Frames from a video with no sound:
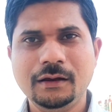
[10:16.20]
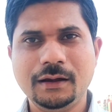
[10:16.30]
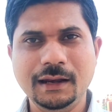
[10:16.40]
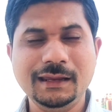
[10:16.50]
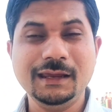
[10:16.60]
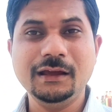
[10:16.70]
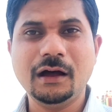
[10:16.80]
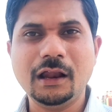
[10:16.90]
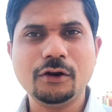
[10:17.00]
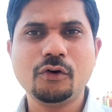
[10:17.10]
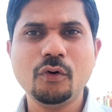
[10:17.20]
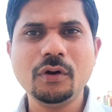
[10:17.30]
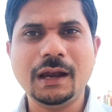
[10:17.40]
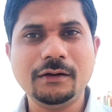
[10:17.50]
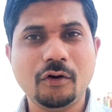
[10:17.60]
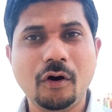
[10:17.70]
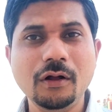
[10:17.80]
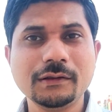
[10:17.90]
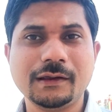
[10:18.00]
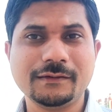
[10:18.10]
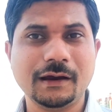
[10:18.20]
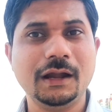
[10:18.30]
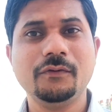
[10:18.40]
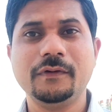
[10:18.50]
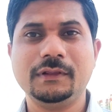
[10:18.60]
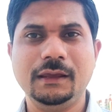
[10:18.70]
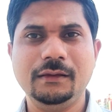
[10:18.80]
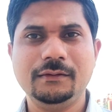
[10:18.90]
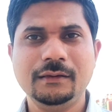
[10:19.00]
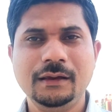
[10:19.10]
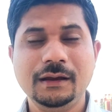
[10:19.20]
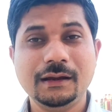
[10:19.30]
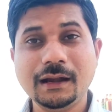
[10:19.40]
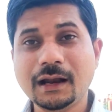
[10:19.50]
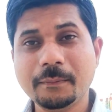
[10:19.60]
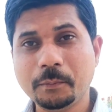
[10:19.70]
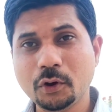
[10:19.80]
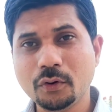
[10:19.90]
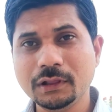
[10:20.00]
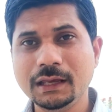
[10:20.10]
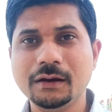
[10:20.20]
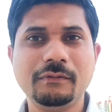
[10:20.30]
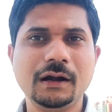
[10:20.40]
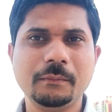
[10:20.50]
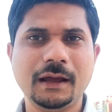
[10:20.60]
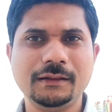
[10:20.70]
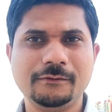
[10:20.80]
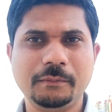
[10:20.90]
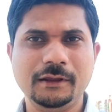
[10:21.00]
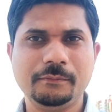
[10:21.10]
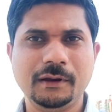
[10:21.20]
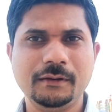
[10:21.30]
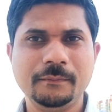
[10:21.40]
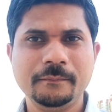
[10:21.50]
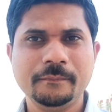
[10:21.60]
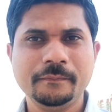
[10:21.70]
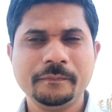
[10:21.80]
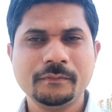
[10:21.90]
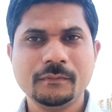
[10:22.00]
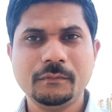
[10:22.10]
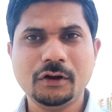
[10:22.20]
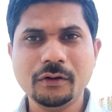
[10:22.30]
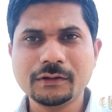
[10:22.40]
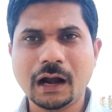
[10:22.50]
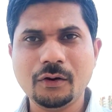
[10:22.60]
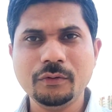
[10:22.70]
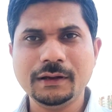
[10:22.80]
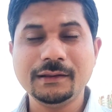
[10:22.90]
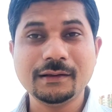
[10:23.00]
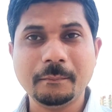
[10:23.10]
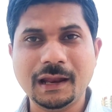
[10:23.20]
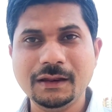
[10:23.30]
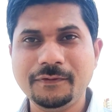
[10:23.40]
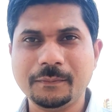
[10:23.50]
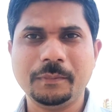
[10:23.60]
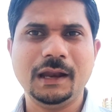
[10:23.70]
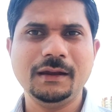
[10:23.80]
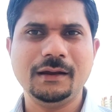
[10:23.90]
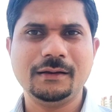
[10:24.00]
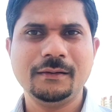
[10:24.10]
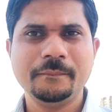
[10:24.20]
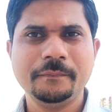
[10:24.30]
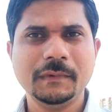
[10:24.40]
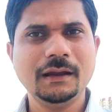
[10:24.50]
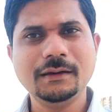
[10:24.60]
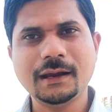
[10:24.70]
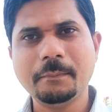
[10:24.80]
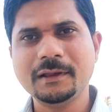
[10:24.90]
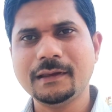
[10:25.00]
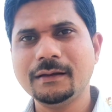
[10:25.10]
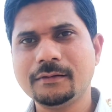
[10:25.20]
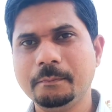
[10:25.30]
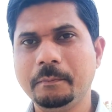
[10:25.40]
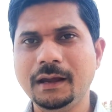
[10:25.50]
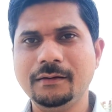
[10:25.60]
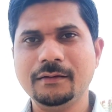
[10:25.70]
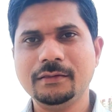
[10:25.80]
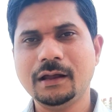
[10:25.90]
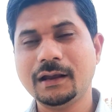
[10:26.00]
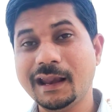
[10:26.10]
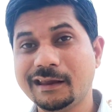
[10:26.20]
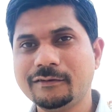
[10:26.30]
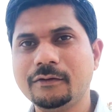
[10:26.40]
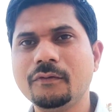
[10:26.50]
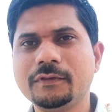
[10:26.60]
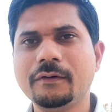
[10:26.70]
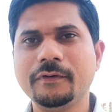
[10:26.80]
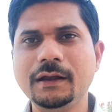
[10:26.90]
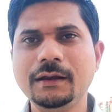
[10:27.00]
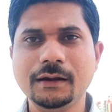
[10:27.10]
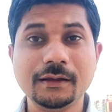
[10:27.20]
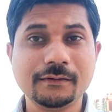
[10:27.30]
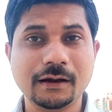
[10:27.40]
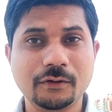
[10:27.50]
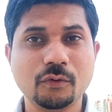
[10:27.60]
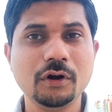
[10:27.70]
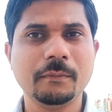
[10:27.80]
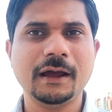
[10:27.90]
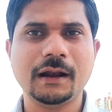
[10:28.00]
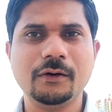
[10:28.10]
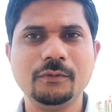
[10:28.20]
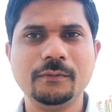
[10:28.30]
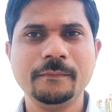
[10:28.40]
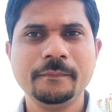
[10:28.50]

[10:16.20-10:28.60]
drinking alcohol and all such kind of things that are purely governed by this placement. Because Rahu, it is a malefic planet and it represents wind, the direction of the wind, it is controlled by Rahu.